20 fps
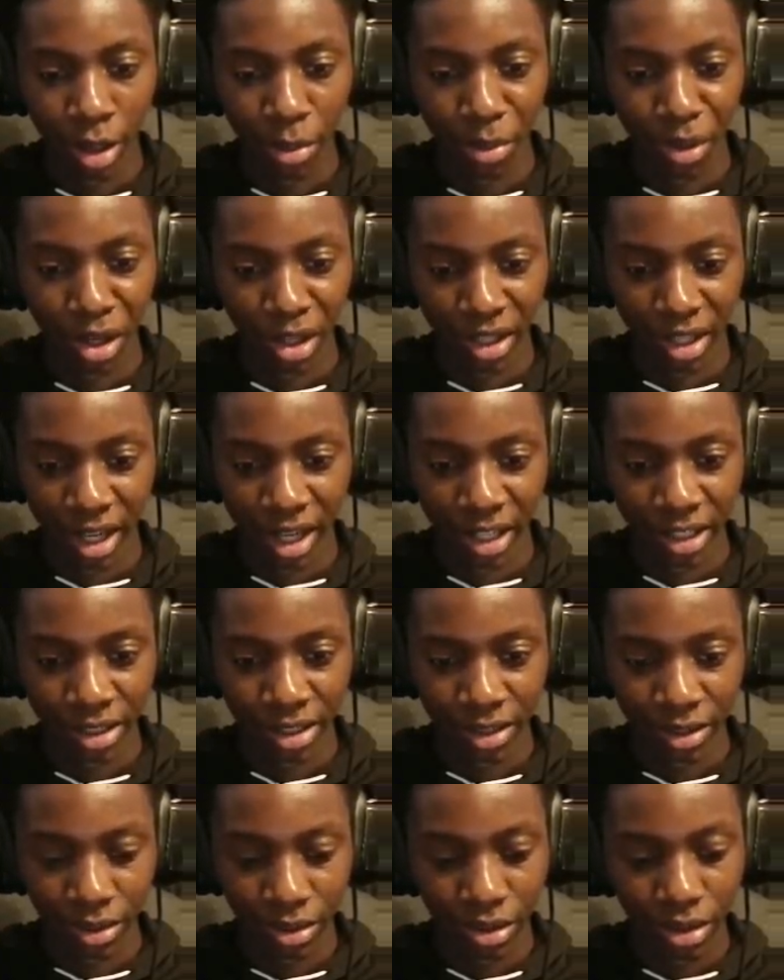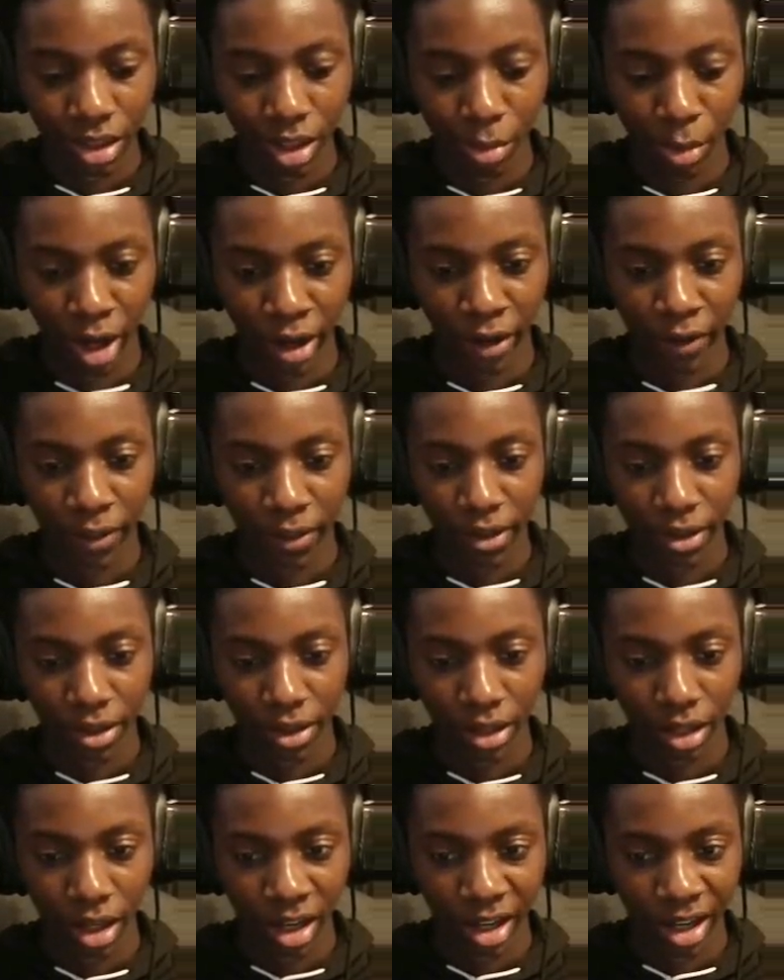come on, guys. Come on.
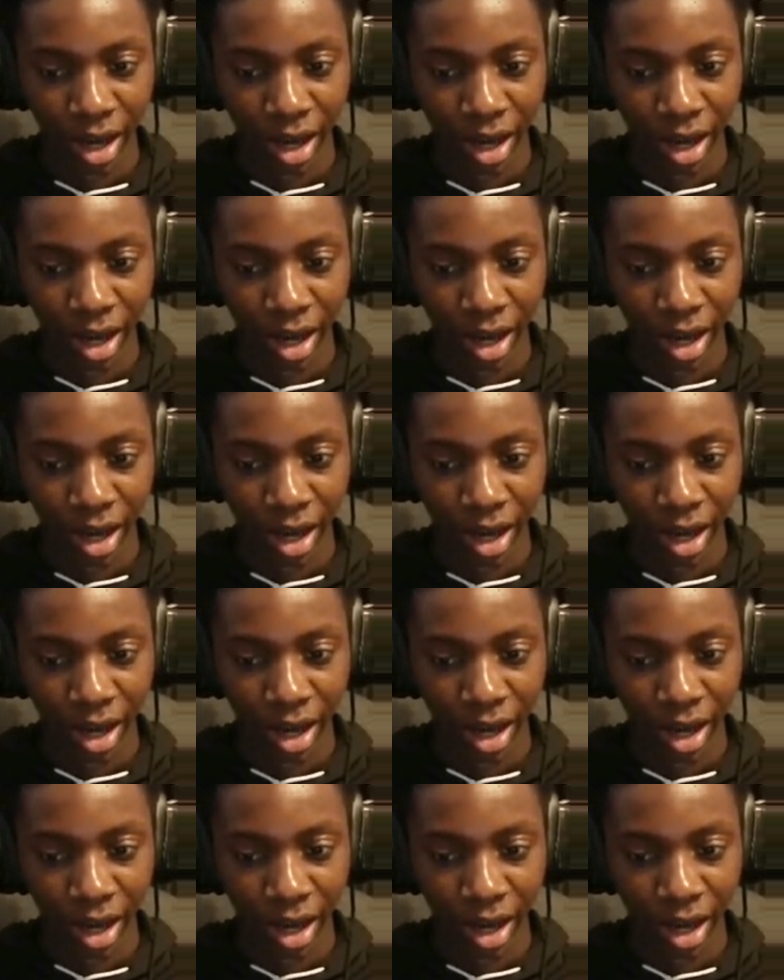All